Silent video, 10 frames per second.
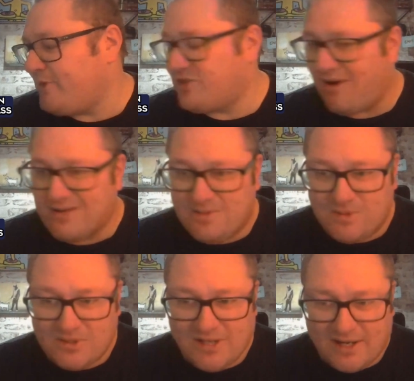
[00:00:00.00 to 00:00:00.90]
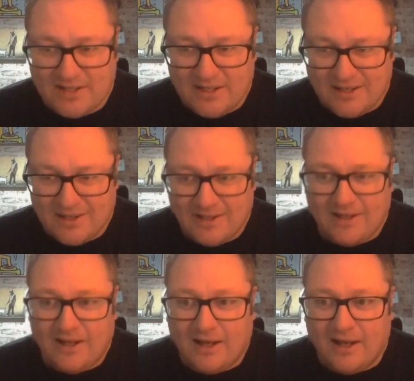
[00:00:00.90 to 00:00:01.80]
charitable sector,
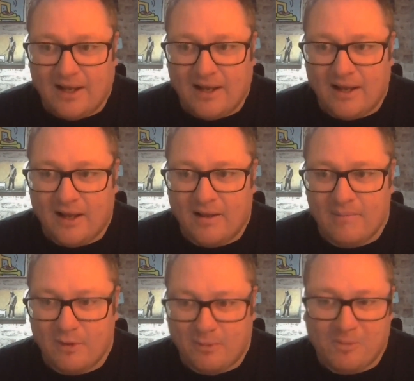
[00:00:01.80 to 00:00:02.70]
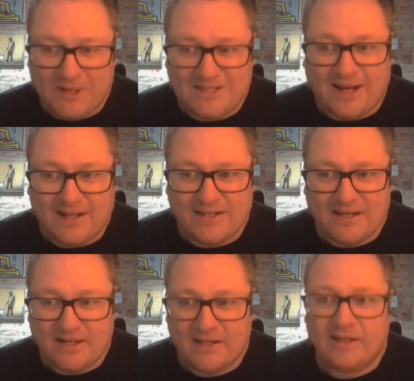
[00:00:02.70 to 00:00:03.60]
the public
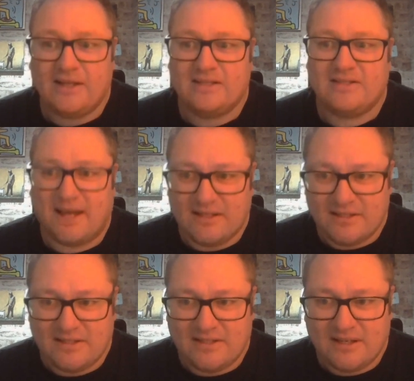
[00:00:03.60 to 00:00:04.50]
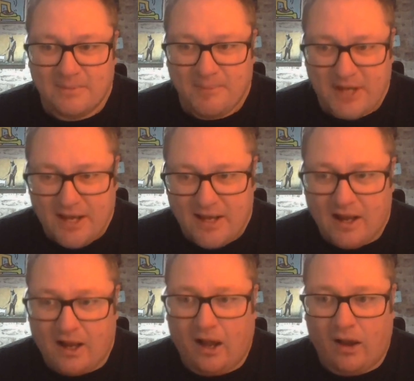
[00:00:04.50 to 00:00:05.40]
sector tends to be
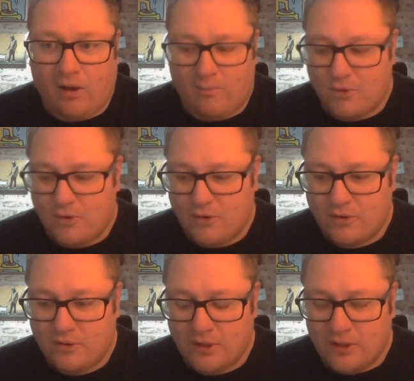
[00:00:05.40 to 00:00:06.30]
a lot more